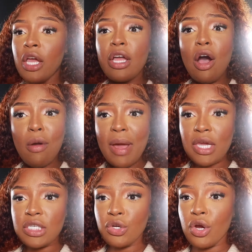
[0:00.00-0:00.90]
go on my
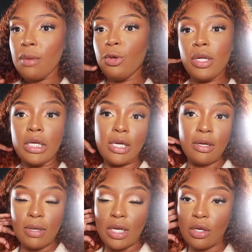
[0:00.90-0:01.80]
instagram you can
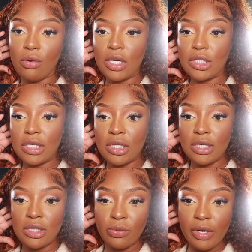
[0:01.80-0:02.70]
dm me the
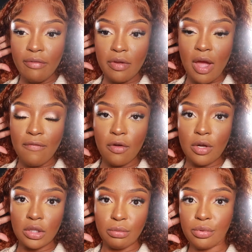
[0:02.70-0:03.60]
questions whatever y'all feel
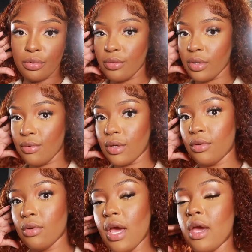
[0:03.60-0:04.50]
comfortable doing you can
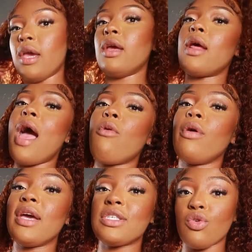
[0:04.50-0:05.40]
do that and i
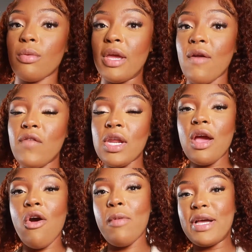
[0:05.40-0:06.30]
will answer them in a
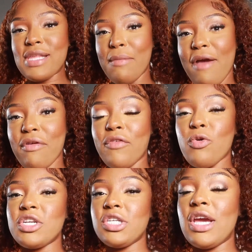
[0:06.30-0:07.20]
video because i'm gonna have a
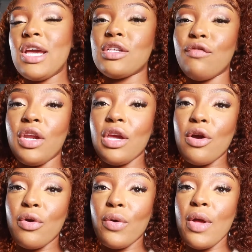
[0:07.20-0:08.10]
question and answer
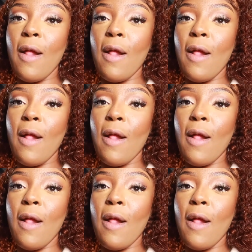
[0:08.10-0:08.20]
video